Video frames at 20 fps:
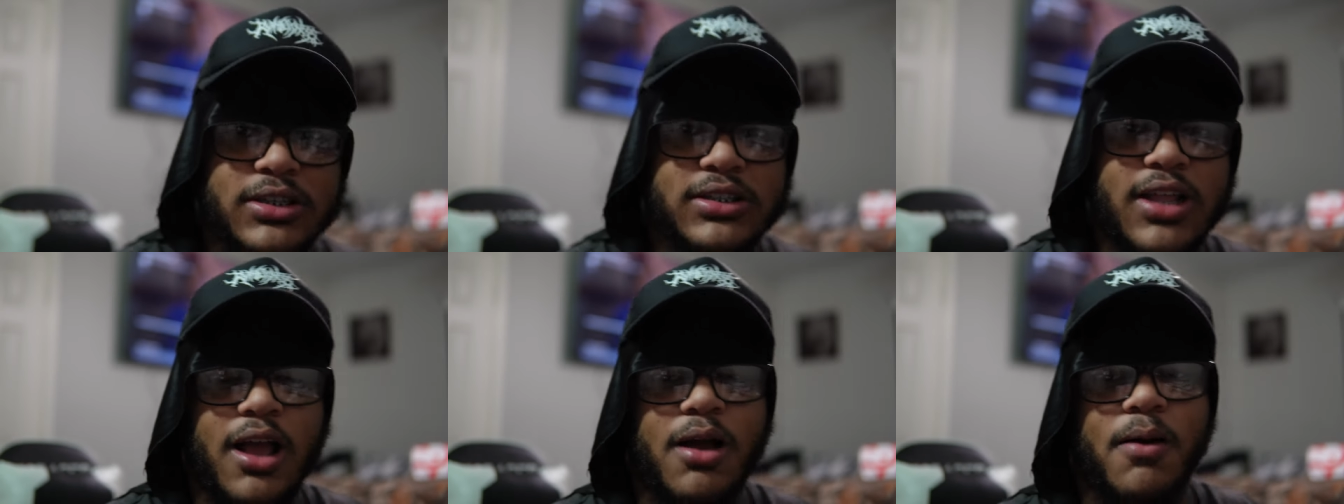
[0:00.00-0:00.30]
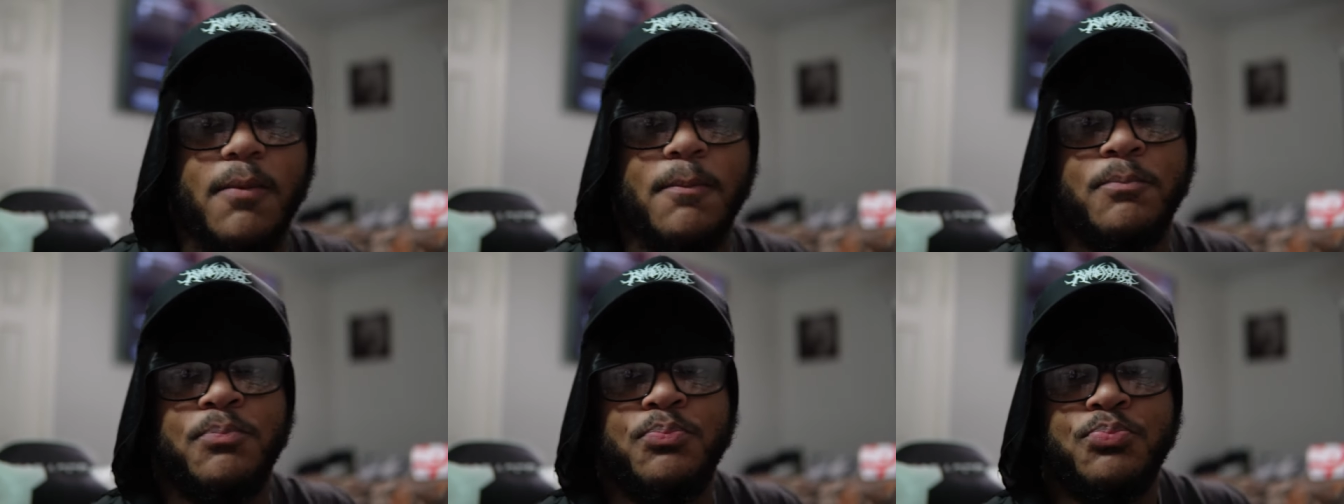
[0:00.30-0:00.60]
It's like
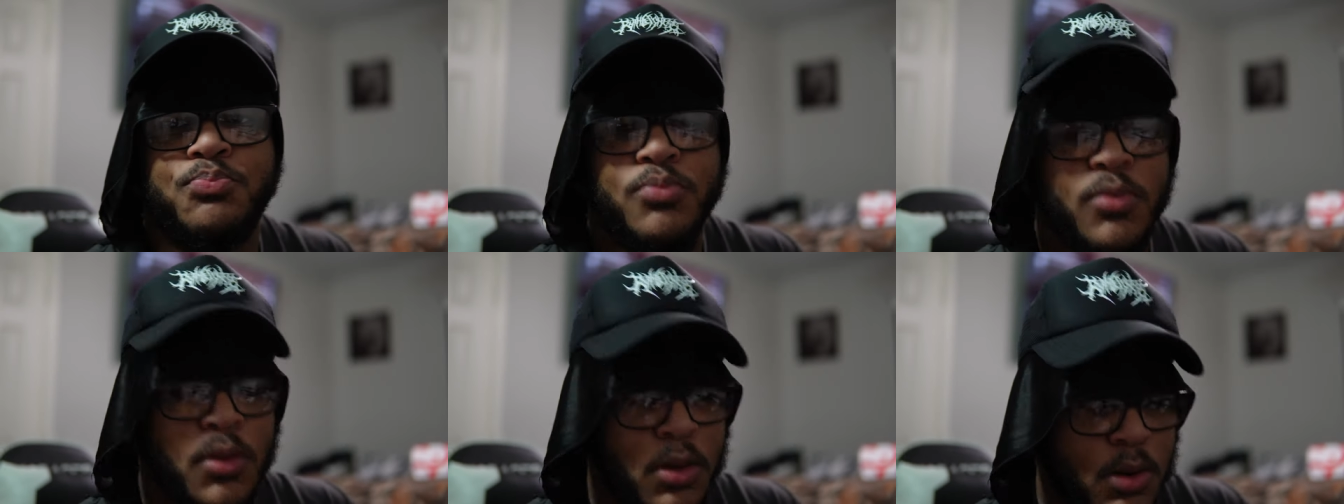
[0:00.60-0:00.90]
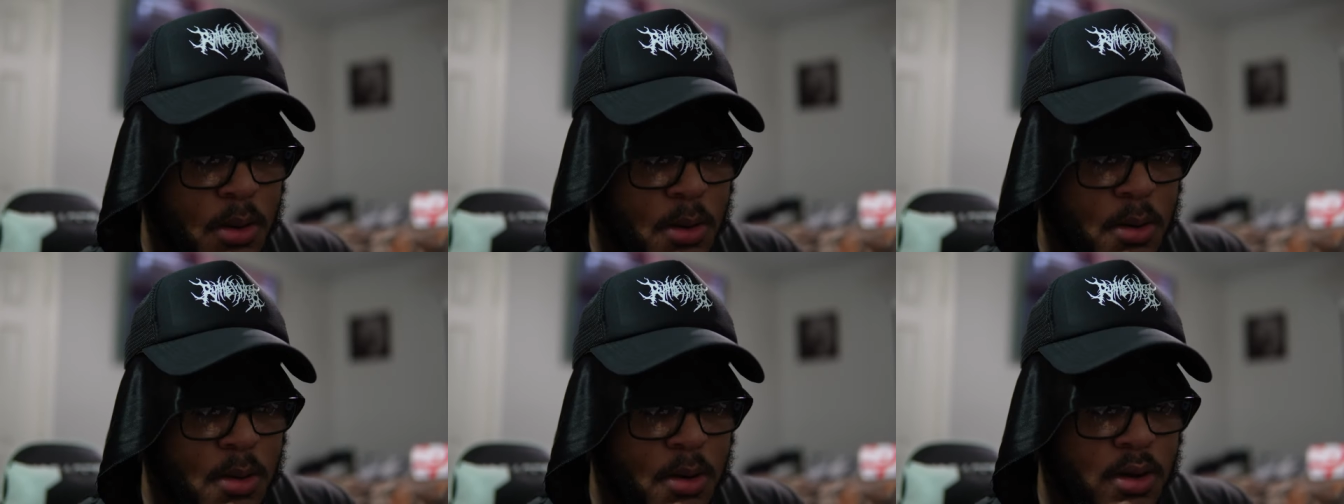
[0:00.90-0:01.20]
a
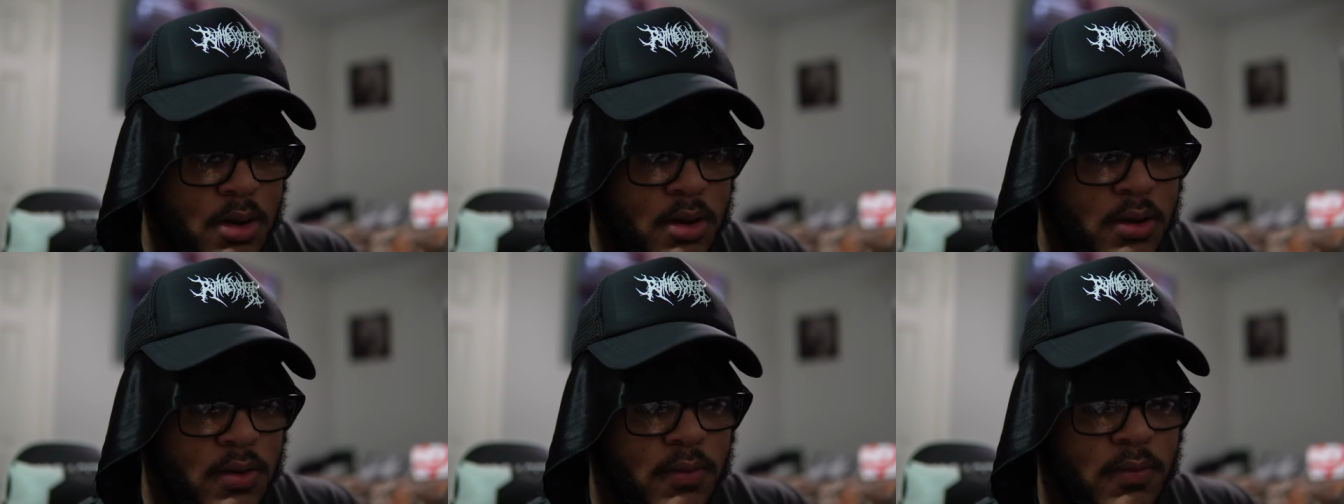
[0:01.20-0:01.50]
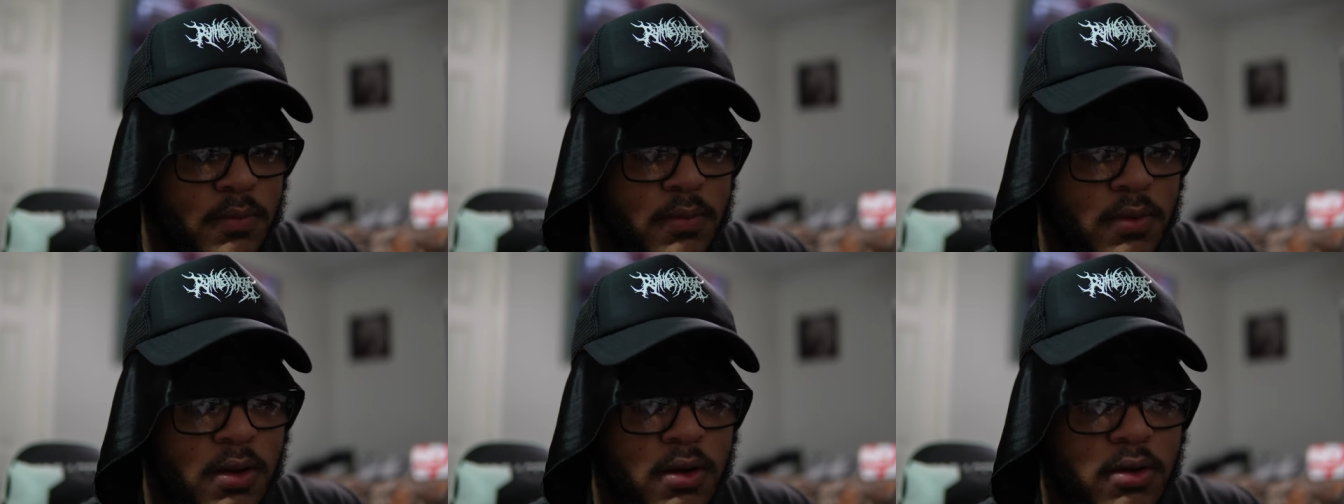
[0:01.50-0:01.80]

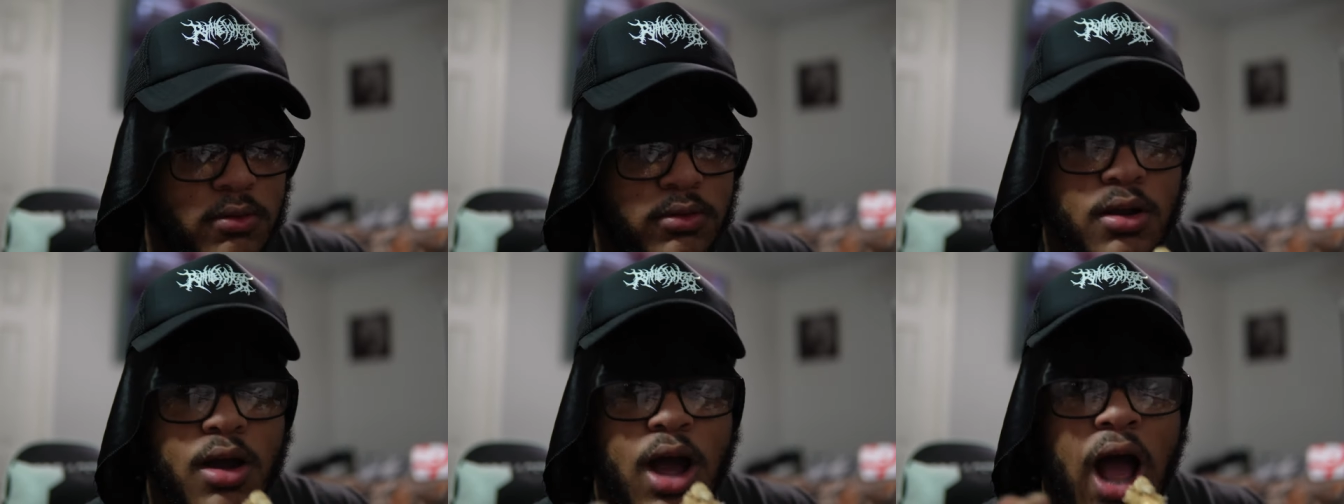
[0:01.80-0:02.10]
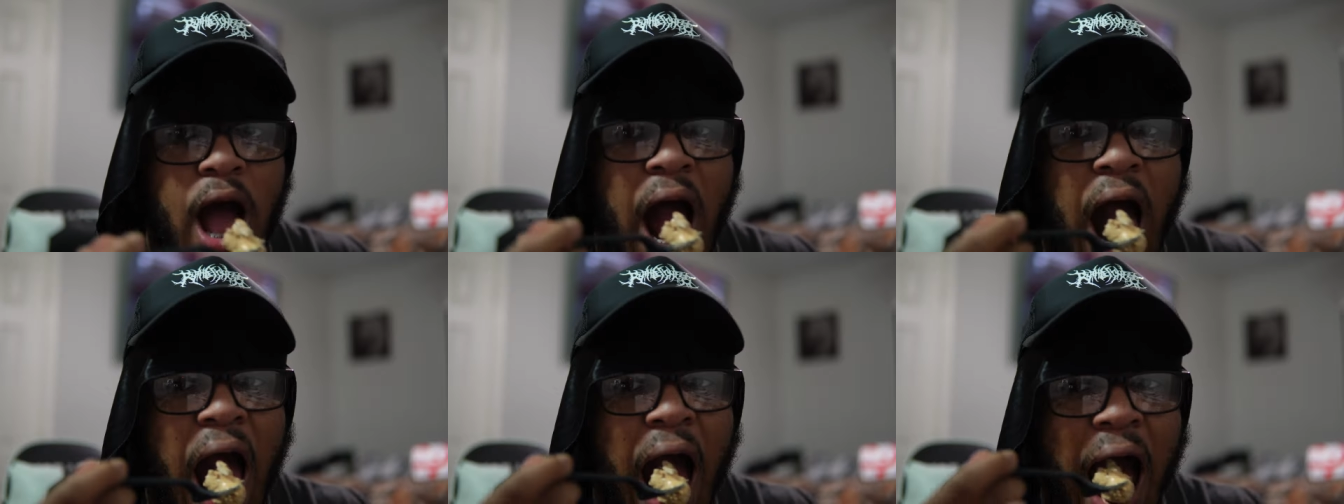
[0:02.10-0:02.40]
I don't know.